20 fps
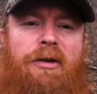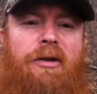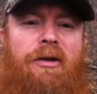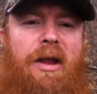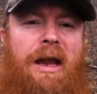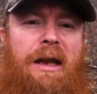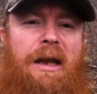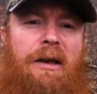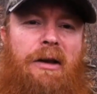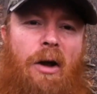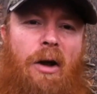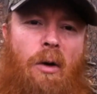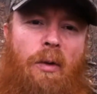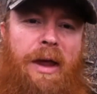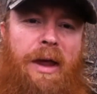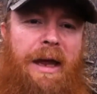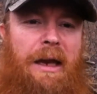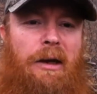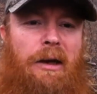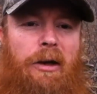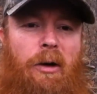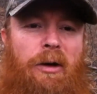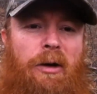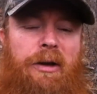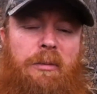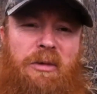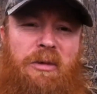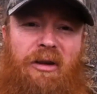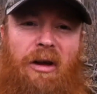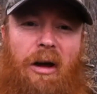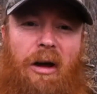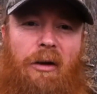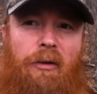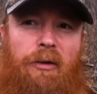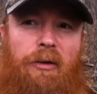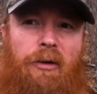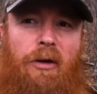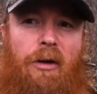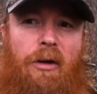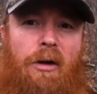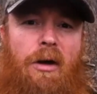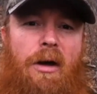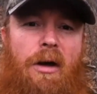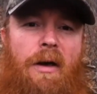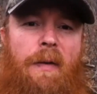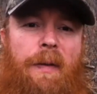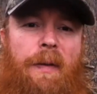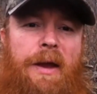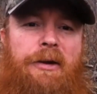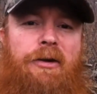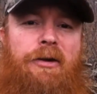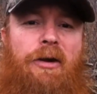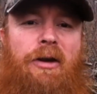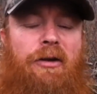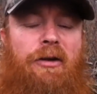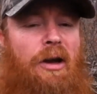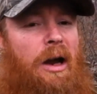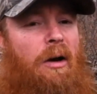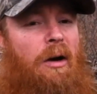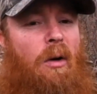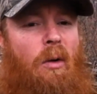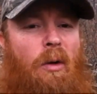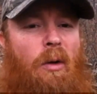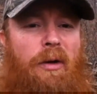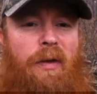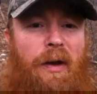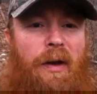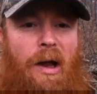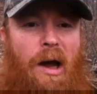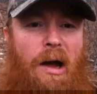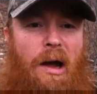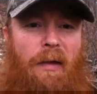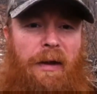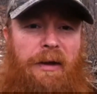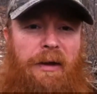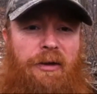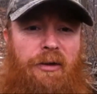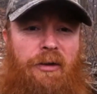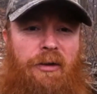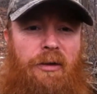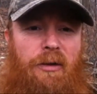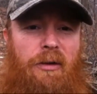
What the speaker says: they know they can do it themselves. They should desire only the knowledge,